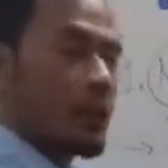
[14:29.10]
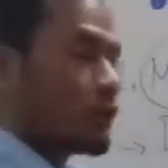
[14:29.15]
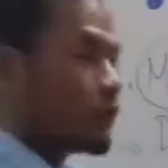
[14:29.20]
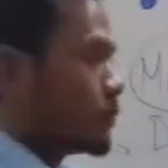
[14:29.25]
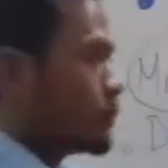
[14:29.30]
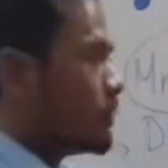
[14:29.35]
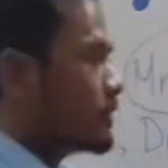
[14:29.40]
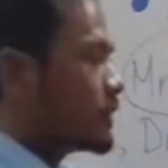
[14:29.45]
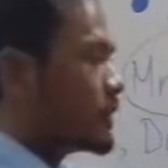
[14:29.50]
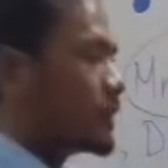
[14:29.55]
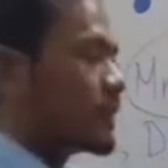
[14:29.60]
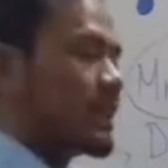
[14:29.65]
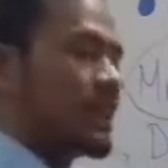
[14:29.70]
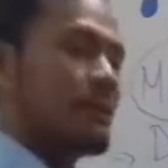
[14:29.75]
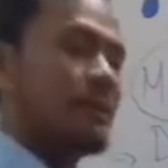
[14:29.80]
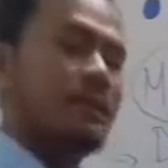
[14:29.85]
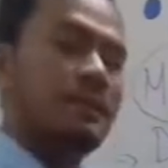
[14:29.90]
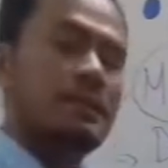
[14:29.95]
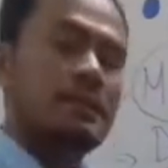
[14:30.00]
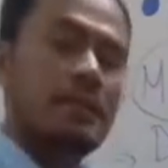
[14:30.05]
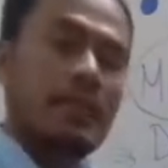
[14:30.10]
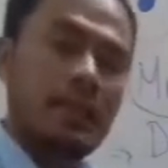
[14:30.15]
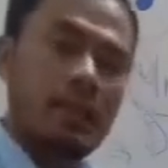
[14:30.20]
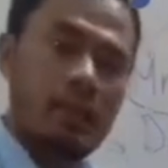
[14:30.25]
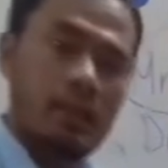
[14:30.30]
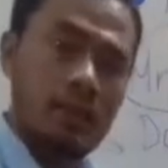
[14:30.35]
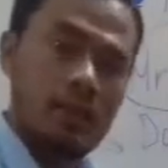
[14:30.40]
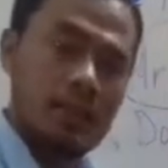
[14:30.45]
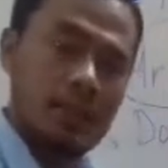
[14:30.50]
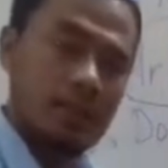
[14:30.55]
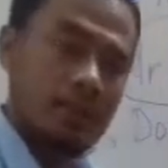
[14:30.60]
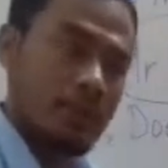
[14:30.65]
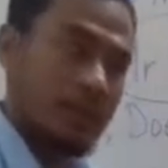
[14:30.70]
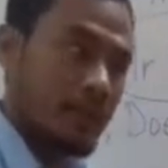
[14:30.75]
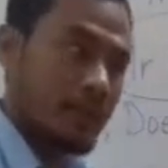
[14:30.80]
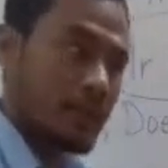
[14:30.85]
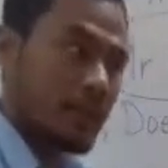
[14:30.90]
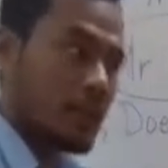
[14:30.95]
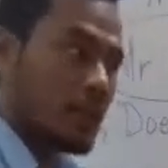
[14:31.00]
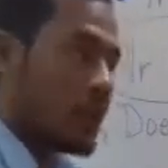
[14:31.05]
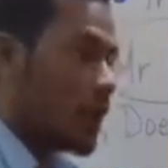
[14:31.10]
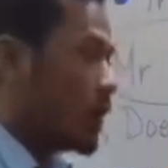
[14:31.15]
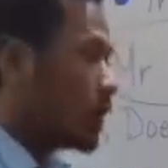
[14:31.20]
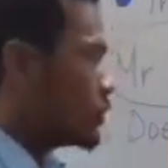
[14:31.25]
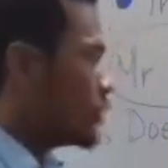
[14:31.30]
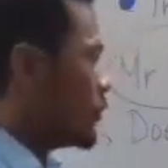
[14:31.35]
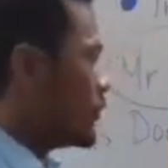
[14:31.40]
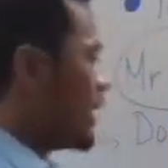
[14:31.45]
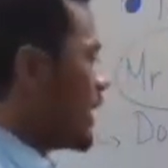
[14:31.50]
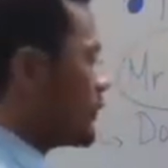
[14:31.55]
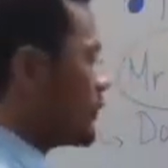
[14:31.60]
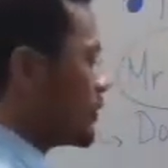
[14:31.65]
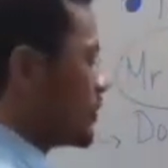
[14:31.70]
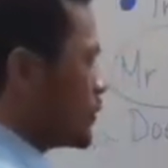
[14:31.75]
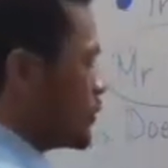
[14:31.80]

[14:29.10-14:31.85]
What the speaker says: So Mr. Sam is singular subject, so we have to